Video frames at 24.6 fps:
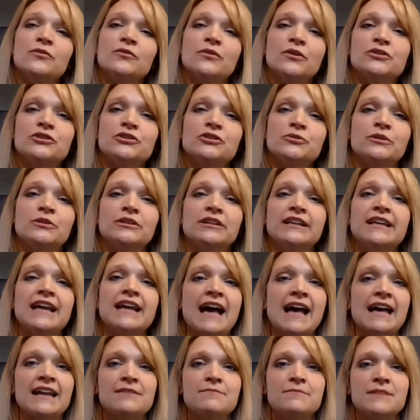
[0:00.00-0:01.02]
Virtual
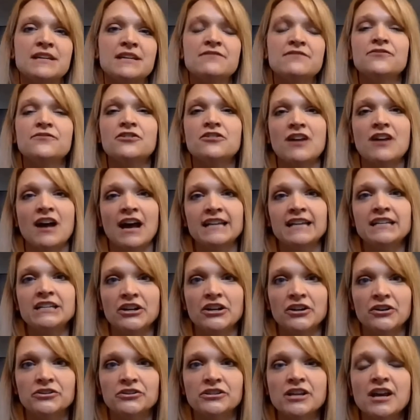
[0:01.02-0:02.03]
Academy for nine
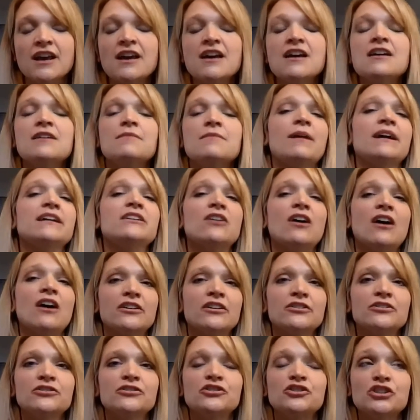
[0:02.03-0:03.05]
years. My
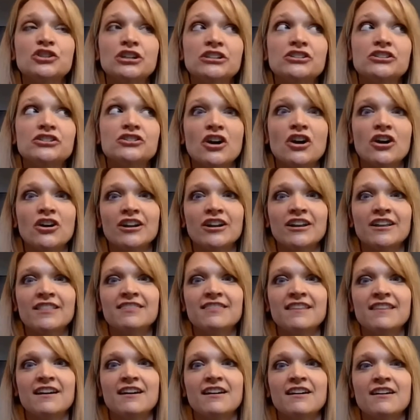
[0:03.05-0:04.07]
daughters just started
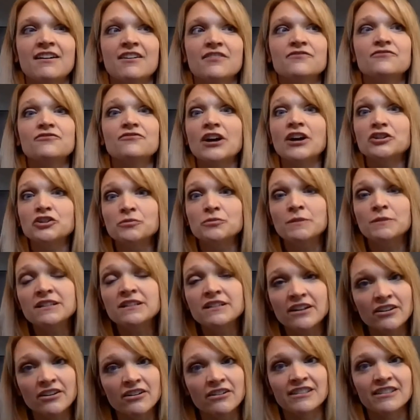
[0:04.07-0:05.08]
their freshman
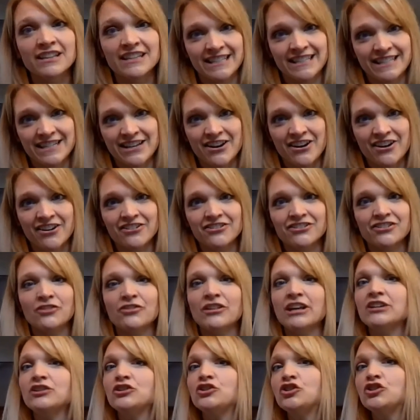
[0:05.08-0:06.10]
year this year, so
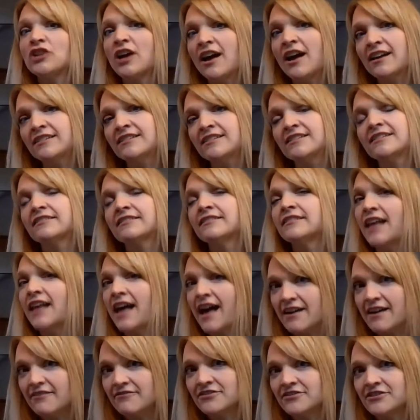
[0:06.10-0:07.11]
they just
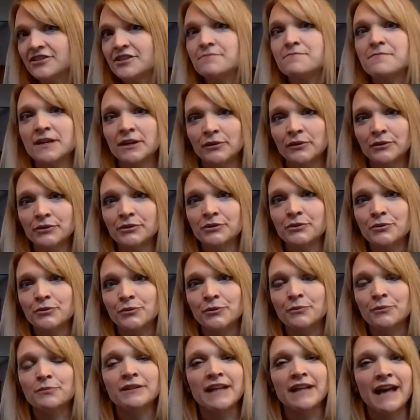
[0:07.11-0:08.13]
left the middle
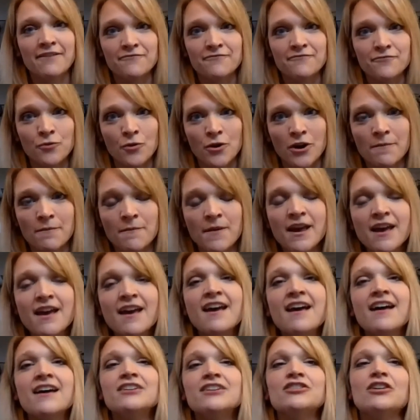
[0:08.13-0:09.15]
school platform.
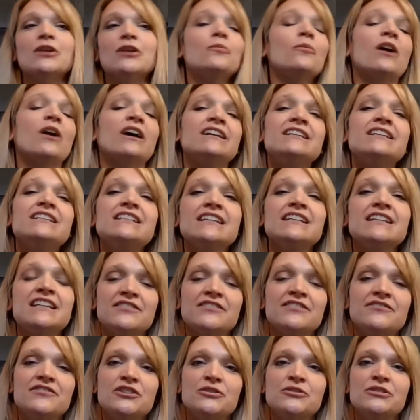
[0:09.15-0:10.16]
So I wanted to
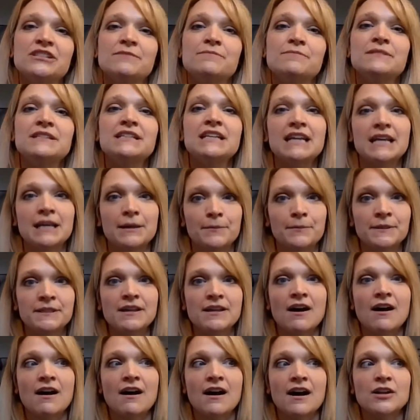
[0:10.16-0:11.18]
give you some tips
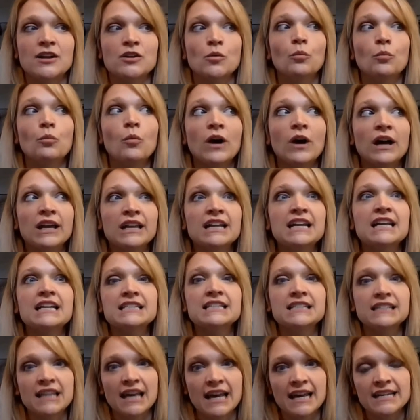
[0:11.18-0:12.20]
on what
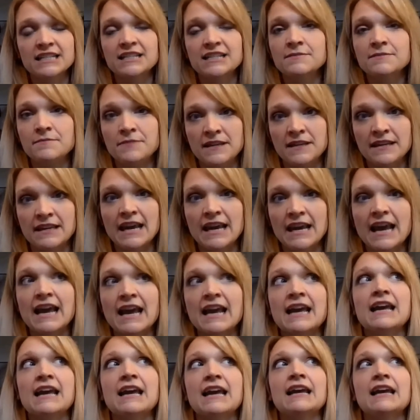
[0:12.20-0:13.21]
it's like to be
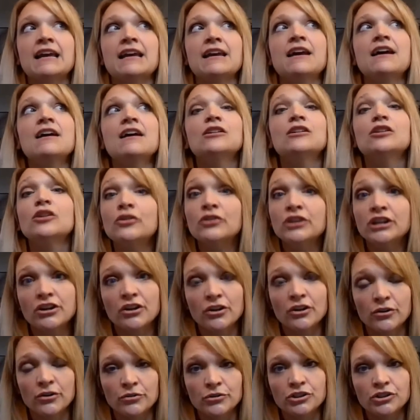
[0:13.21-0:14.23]
a learning
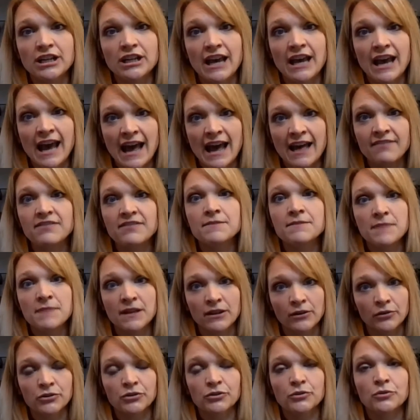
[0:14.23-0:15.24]
coach at the
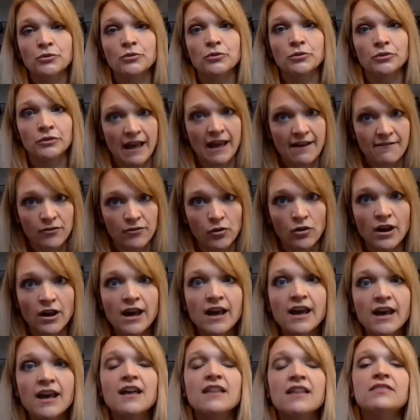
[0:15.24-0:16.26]
middle school level.
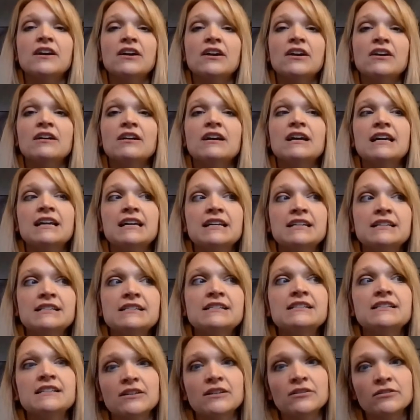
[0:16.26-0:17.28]
There is
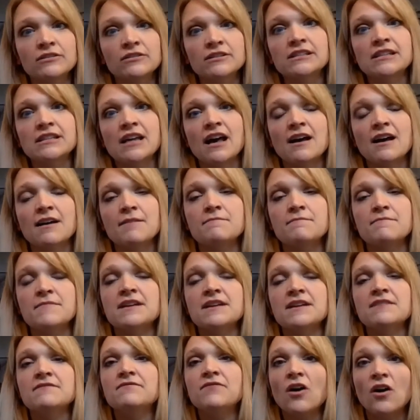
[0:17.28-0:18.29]
still some
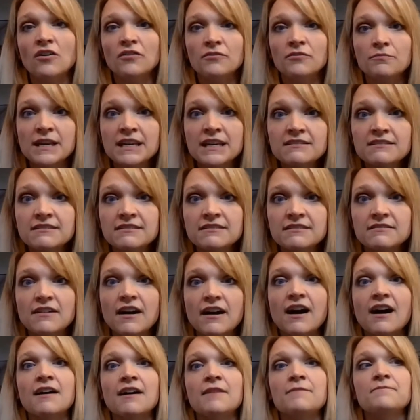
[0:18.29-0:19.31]
involvement
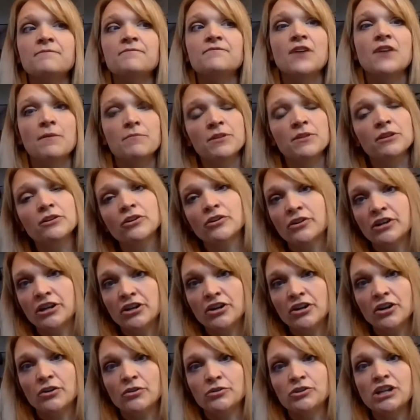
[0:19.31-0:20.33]
um, from the learning
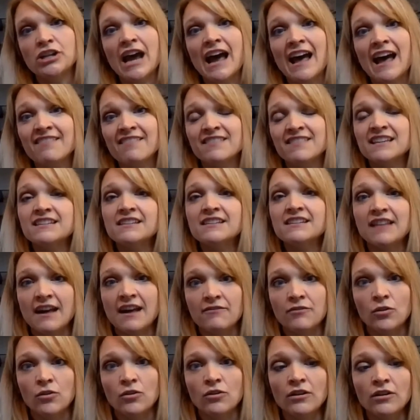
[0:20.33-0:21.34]
coach at this
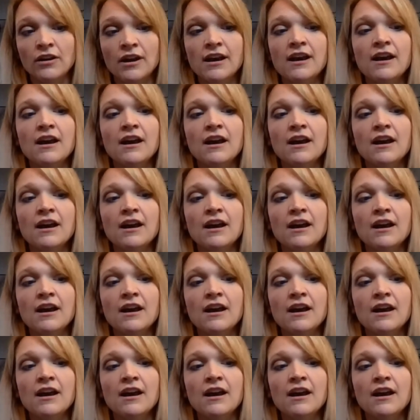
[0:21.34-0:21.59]
level.